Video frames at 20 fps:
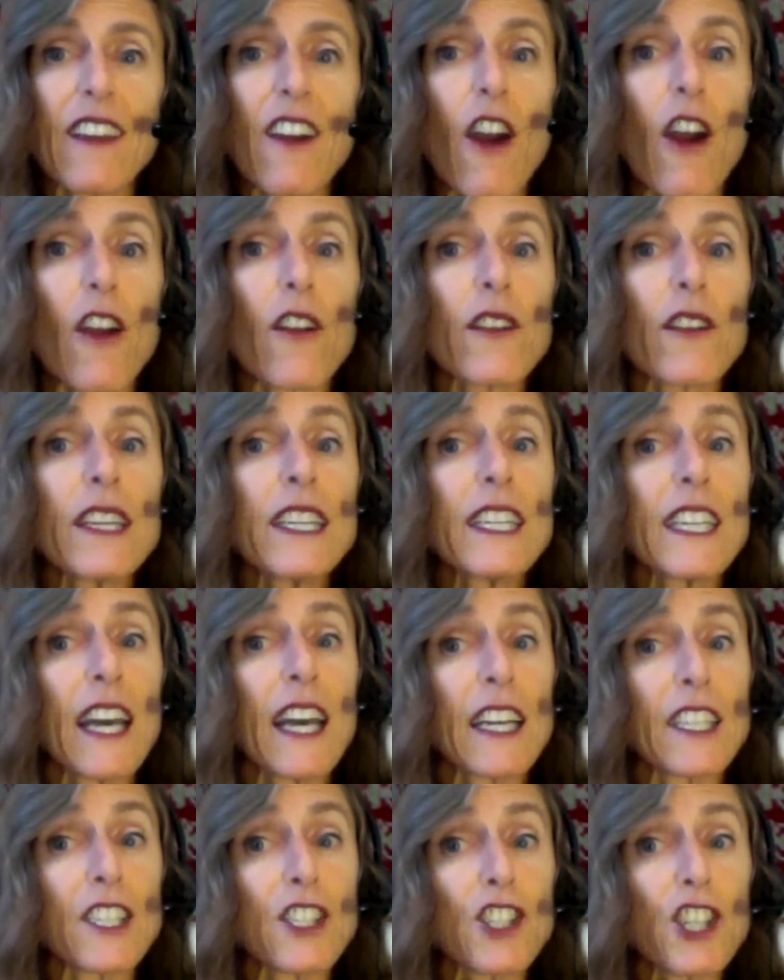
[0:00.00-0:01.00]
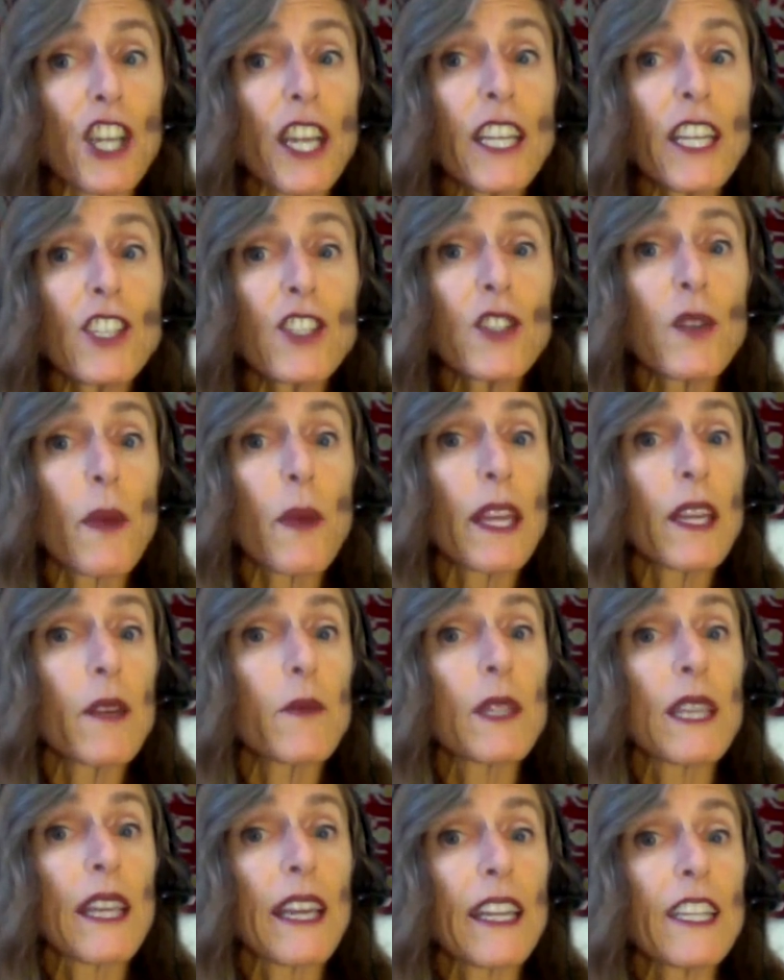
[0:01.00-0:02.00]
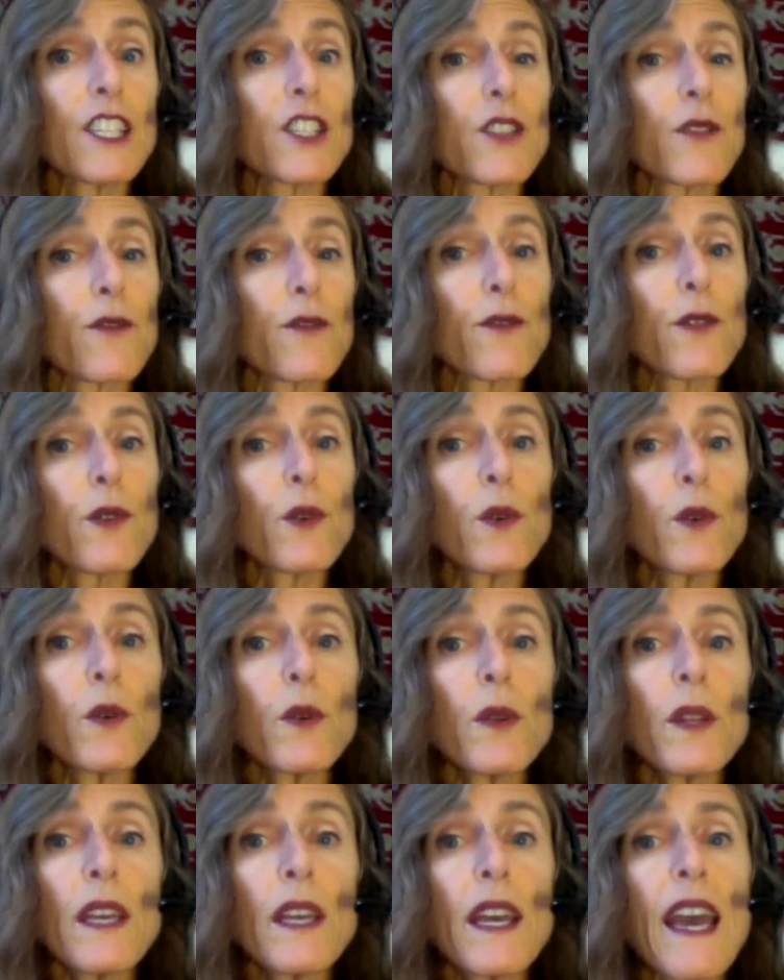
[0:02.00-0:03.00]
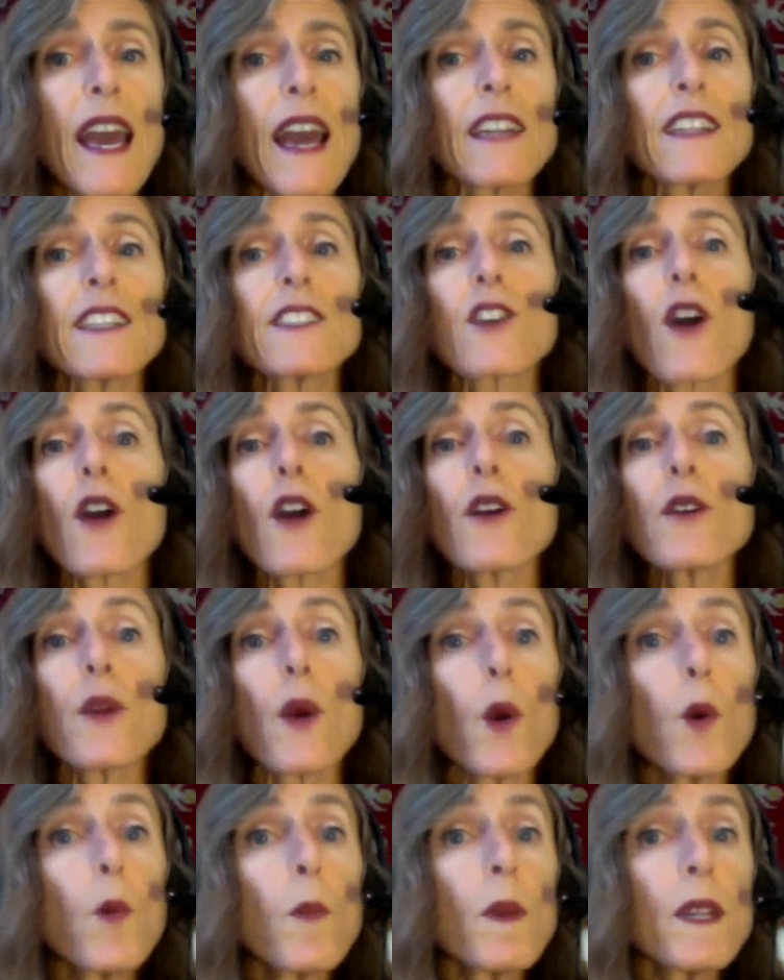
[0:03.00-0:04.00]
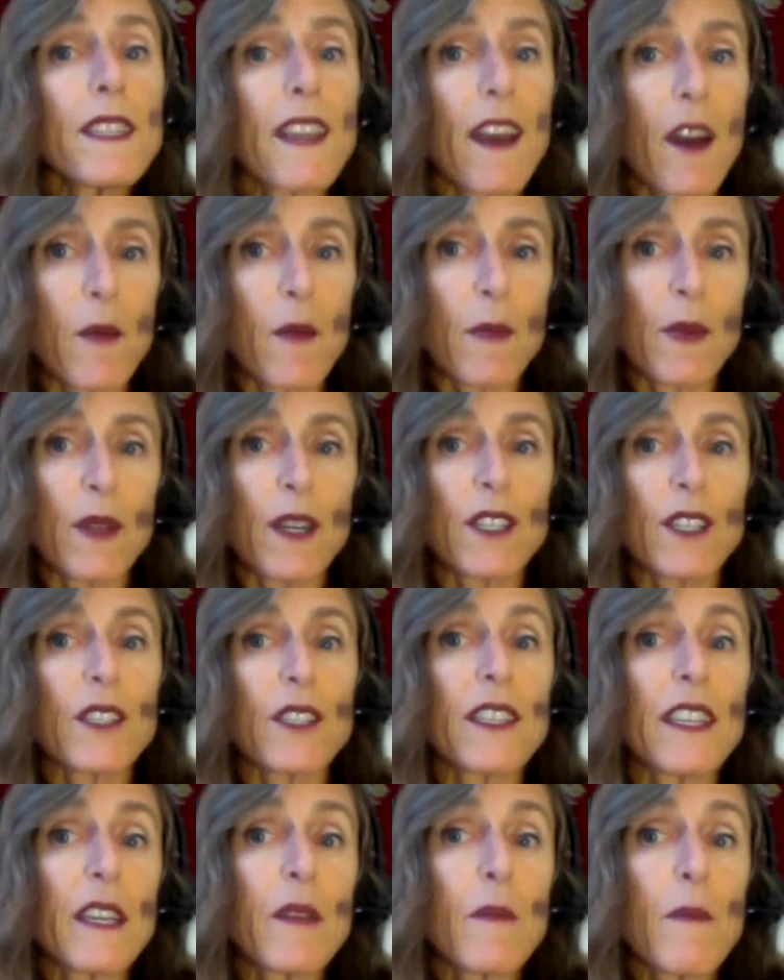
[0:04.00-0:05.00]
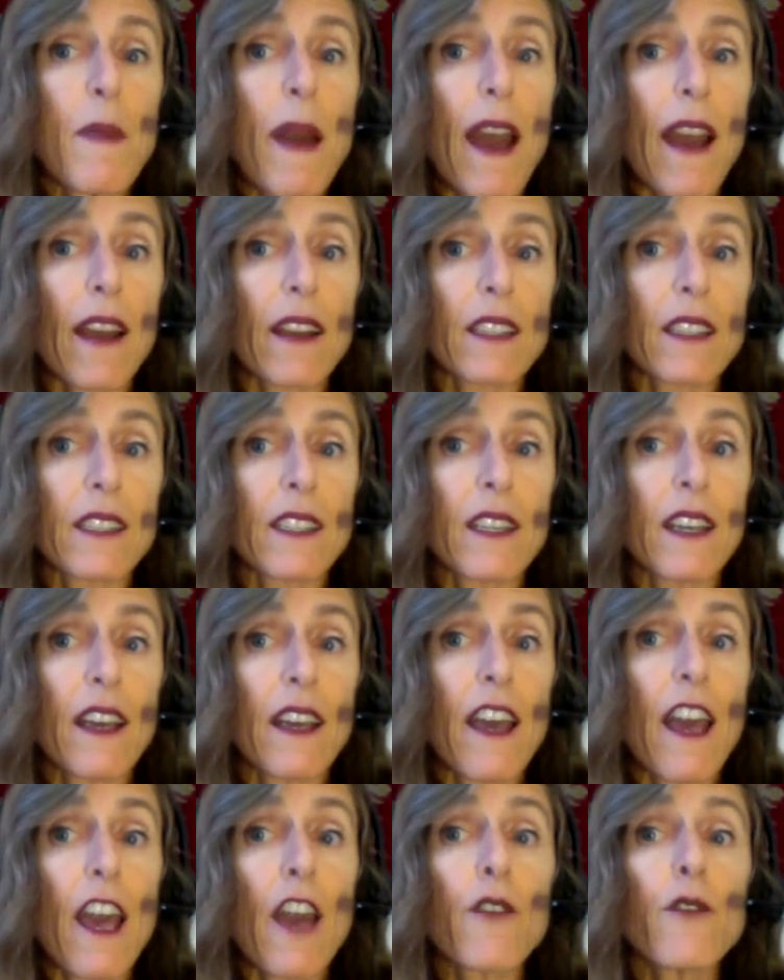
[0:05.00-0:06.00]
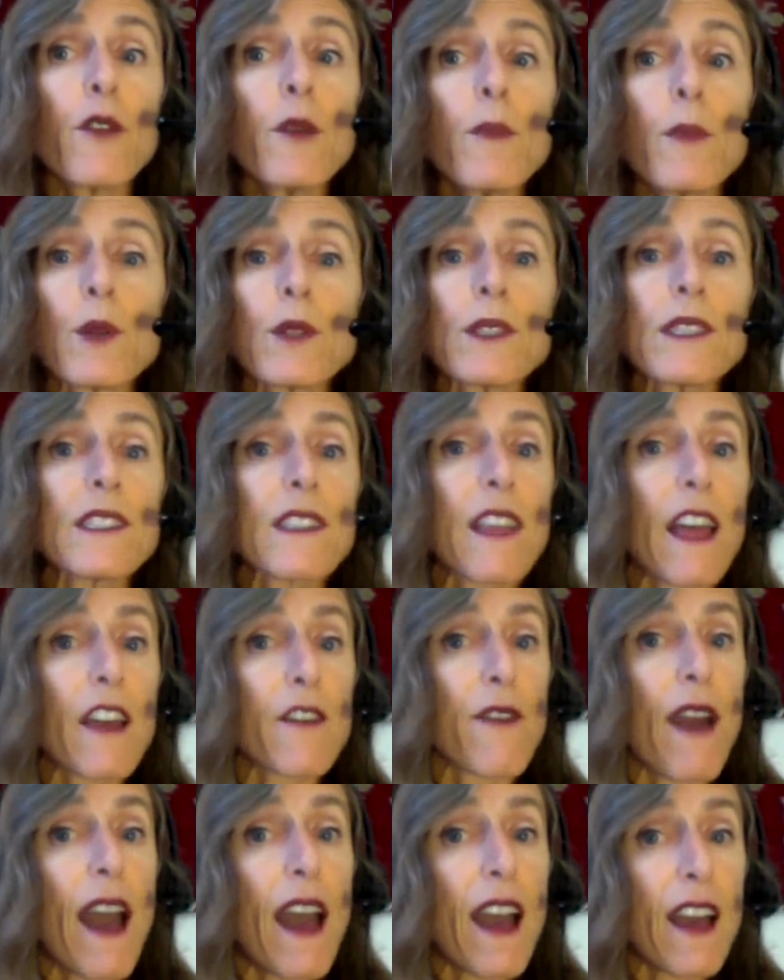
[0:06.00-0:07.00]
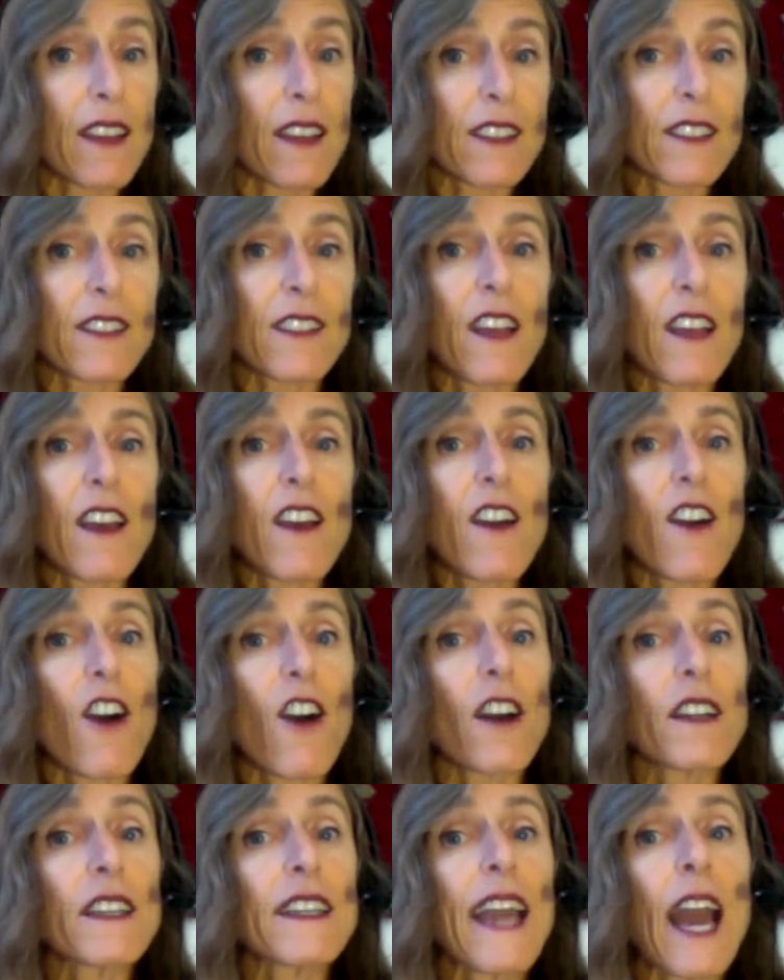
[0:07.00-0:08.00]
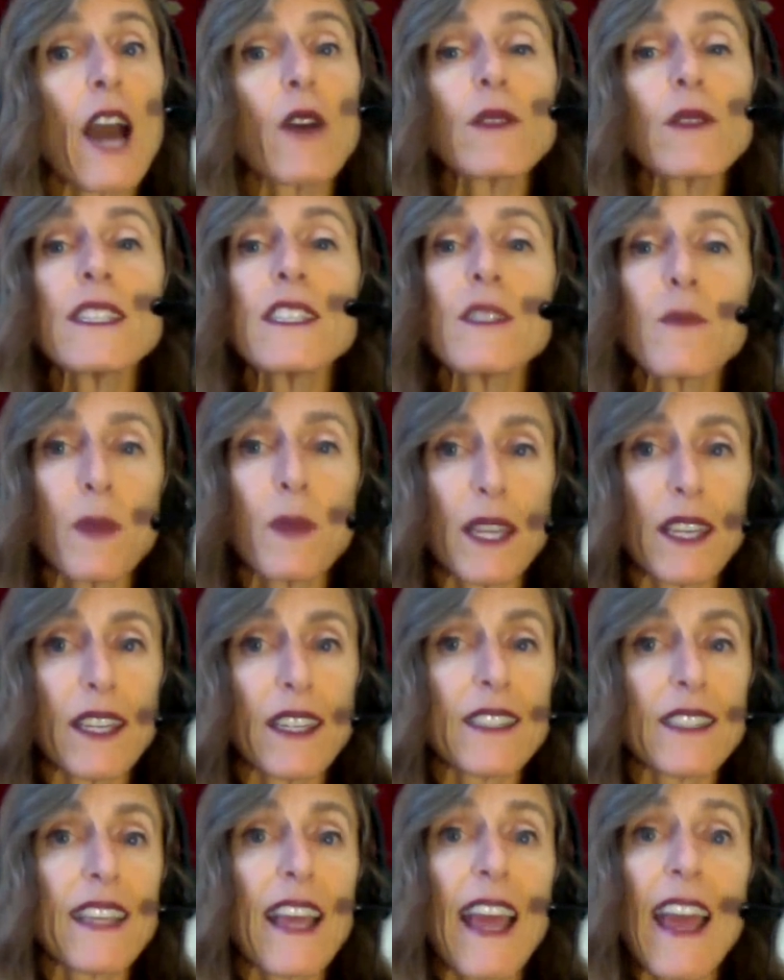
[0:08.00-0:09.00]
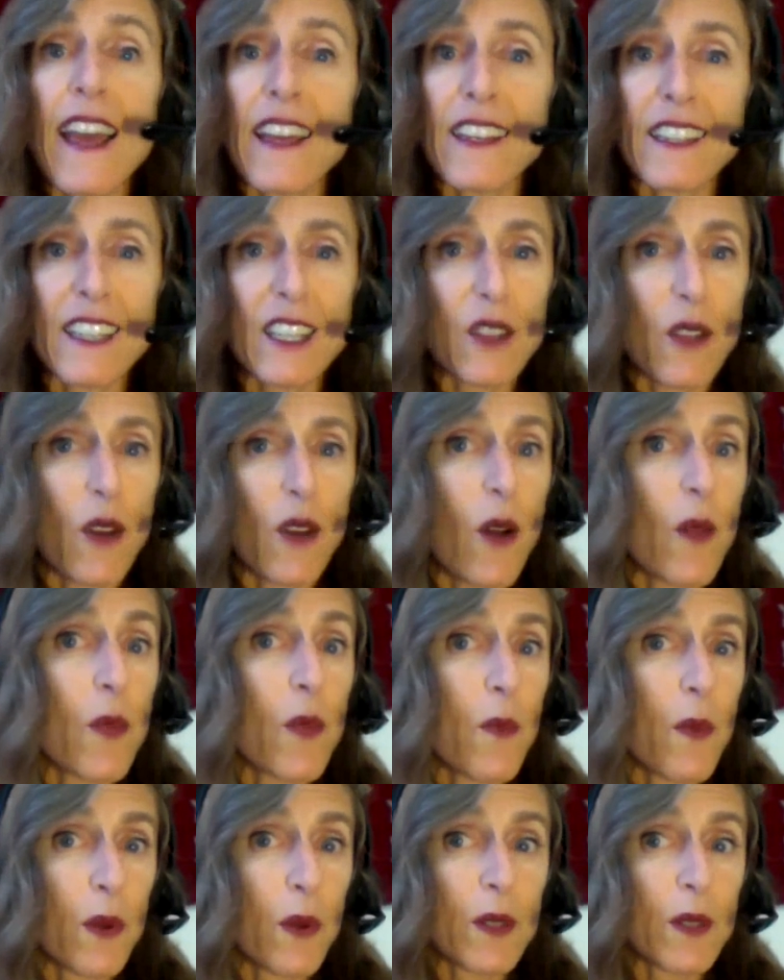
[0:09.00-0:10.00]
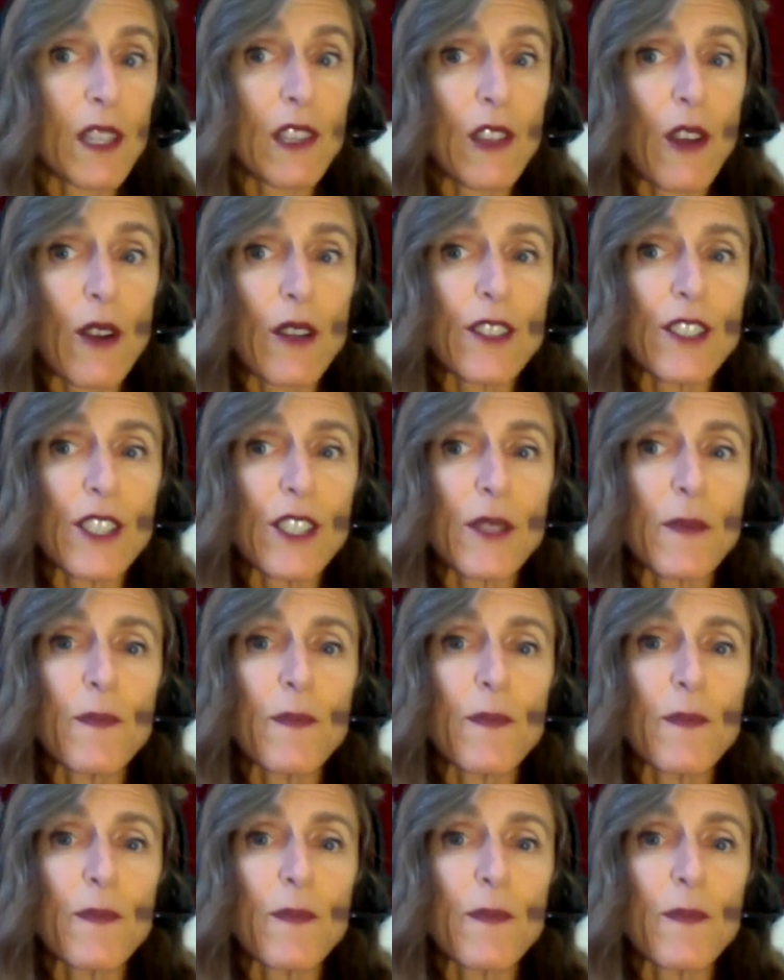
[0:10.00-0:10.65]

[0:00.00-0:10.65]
Ari changed the way he related to food, and his heart opened up to the impact every person's life has on countless beings and on the world at large.